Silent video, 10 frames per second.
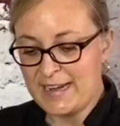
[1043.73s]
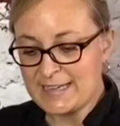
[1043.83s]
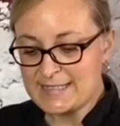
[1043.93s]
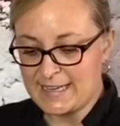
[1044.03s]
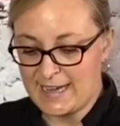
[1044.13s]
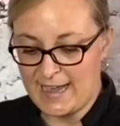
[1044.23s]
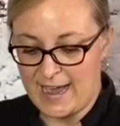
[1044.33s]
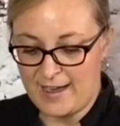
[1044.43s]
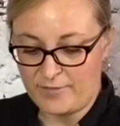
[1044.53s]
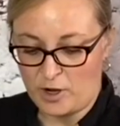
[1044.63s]
thing I
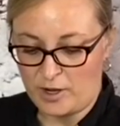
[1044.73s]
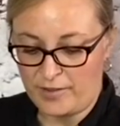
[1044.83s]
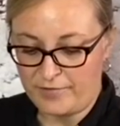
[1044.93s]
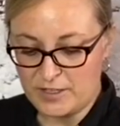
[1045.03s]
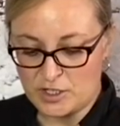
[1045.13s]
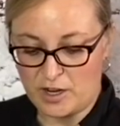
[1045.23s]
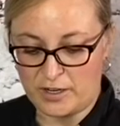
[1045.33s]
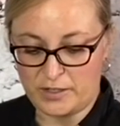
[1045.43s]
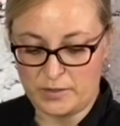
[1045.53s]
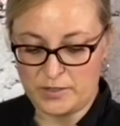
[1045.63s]
have are the fish
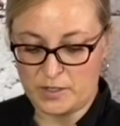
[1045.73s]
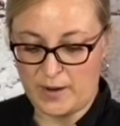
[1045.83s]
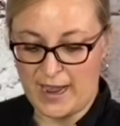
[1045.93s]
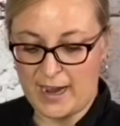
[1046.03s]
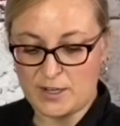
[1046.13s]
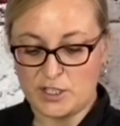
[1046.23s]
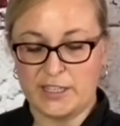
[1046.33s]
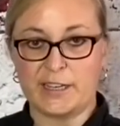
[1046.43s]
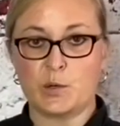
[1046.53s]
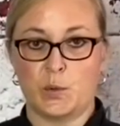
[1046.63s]
tacos. So I
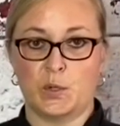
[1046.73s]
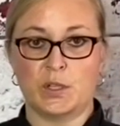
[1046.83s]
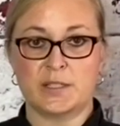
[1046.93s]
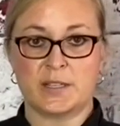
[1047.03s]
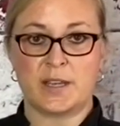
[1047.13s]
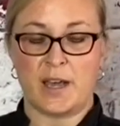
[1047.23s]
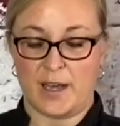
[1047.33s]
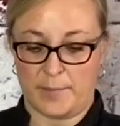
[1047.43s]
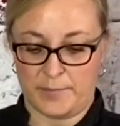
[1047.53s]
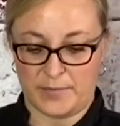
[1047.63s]
actually cooled
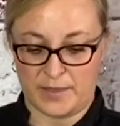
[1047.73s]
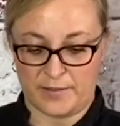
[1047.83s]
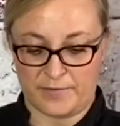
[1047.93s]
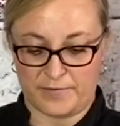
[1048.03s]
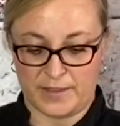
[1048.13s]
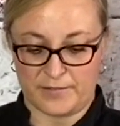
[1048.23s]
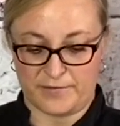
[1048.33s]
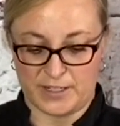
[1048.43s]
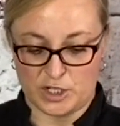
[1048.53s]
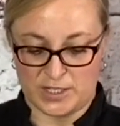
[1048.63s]
the
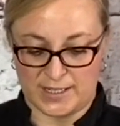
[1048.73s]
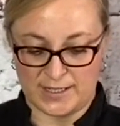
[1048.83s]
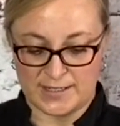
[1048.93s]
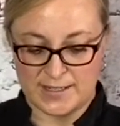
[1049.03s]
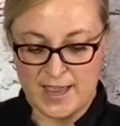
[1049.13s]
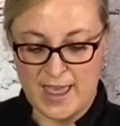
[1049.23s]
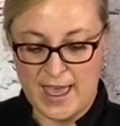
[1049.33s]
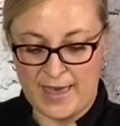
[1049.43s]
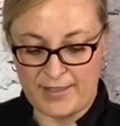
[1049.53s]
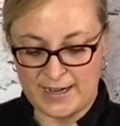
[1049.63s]
fish sticks,
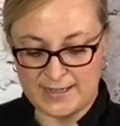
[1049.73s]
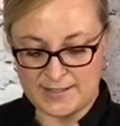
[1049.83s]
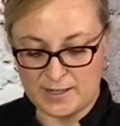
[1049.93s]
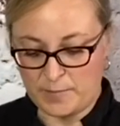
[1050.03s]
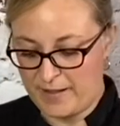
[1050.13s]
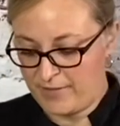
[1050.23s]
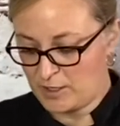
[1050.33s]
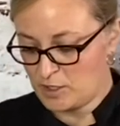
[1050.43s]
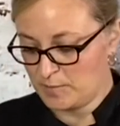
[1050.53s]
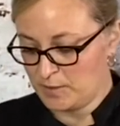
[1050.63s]
and then I stuck my
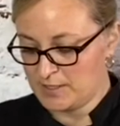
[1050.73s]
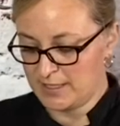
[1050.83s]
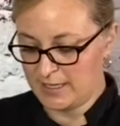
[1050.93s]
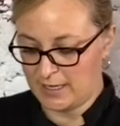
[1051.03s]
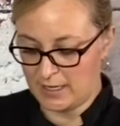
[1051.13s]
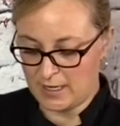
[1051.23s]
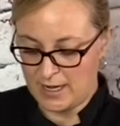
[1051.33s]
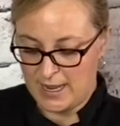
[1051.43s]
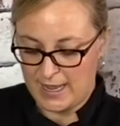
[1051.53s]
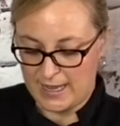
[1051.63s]
vegetables in here.
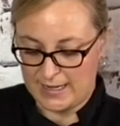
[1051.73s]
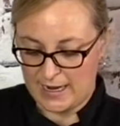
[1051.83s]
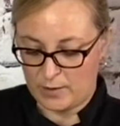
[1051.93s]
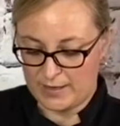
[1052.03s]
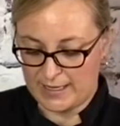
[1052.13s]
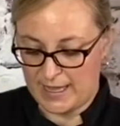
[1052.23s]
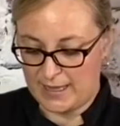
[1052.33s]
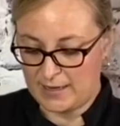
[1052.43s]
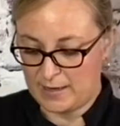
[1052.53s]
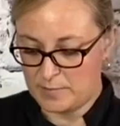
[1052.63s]
And now
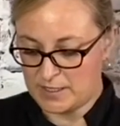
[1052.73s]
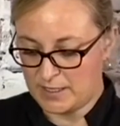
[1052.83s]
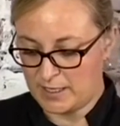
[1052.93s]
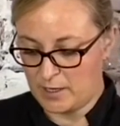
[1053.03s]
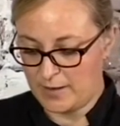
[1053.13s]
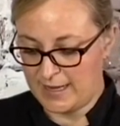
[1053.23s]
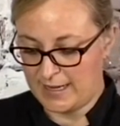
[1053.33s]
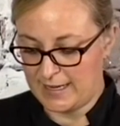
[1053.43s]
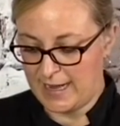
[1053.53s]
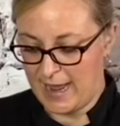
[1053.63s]
again, I'm just gonna go ahead
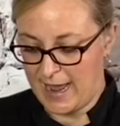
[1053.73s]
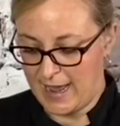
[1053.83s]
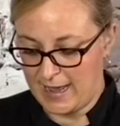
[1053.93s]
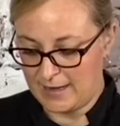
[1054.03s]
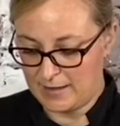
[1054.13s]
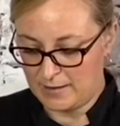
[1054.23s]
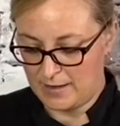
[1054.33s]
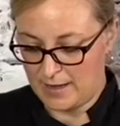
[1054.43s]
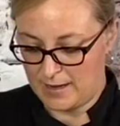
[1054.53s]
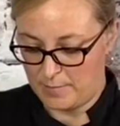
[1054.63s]
and add
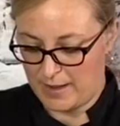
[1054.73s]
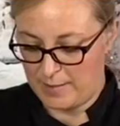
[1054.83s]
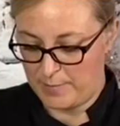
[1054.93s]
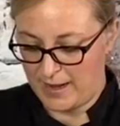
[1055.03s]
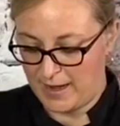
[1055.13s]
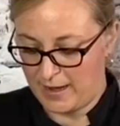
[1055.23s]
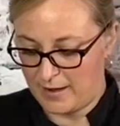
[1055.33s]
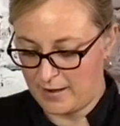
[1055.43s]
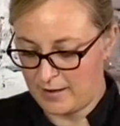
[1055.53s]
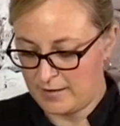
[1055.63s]
my pear